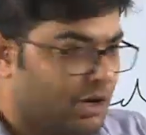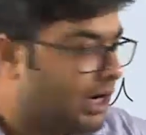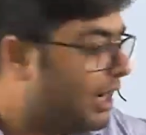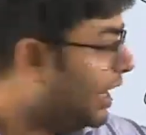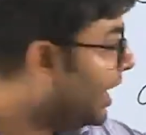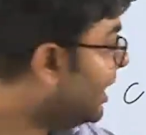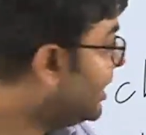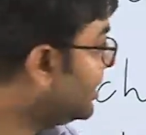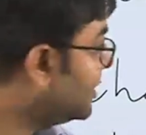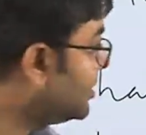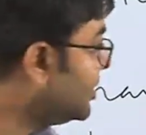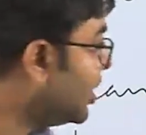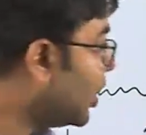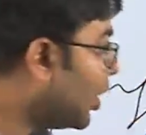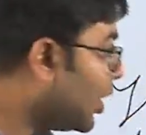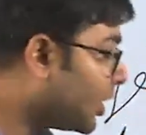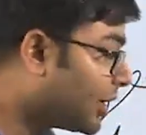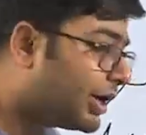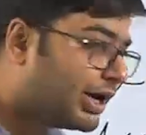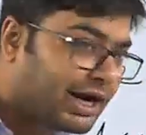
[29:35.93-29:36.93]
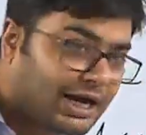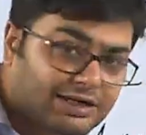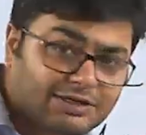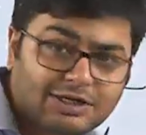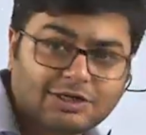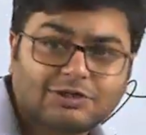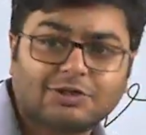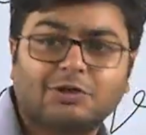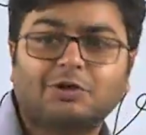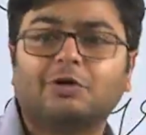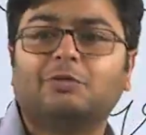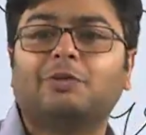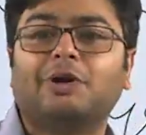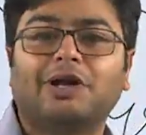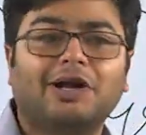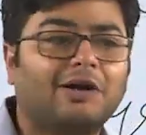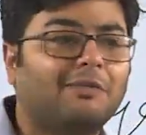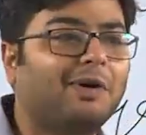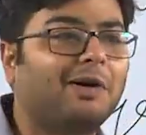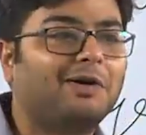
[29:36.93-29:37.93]
it is the organization to bring
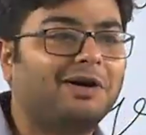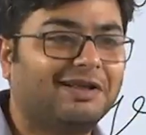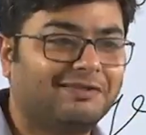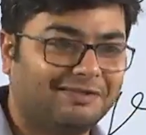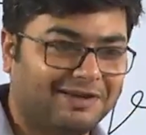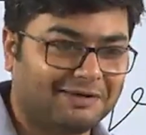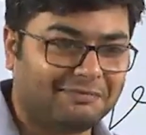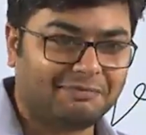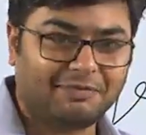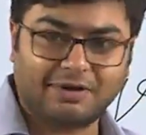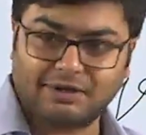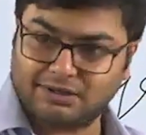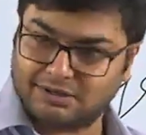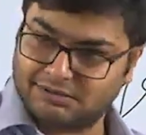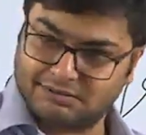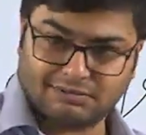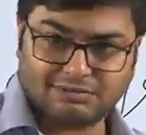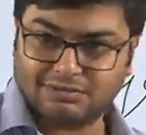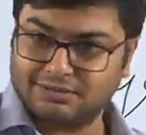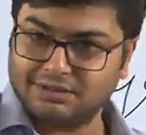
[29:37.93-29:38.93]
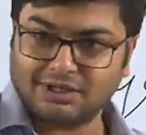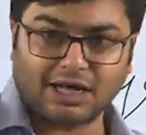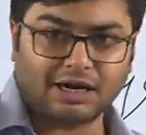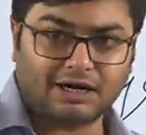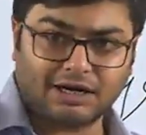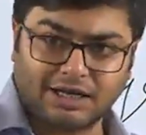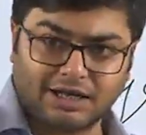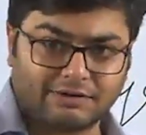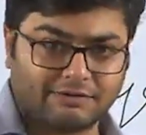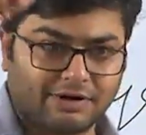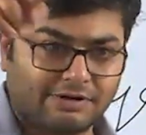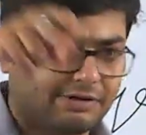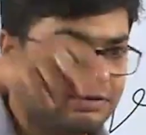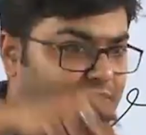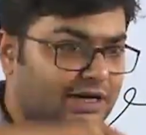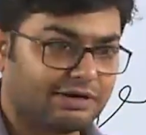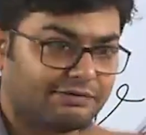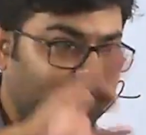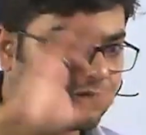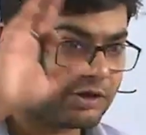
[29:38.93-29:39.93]
about development, the earlier one
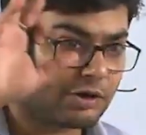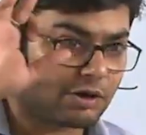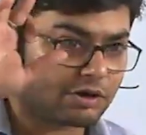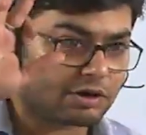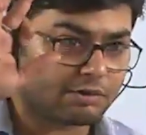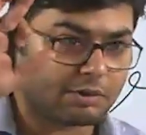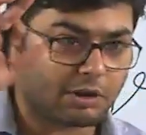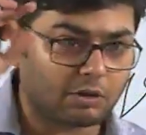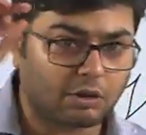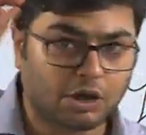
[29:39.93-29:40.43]
that we talked about.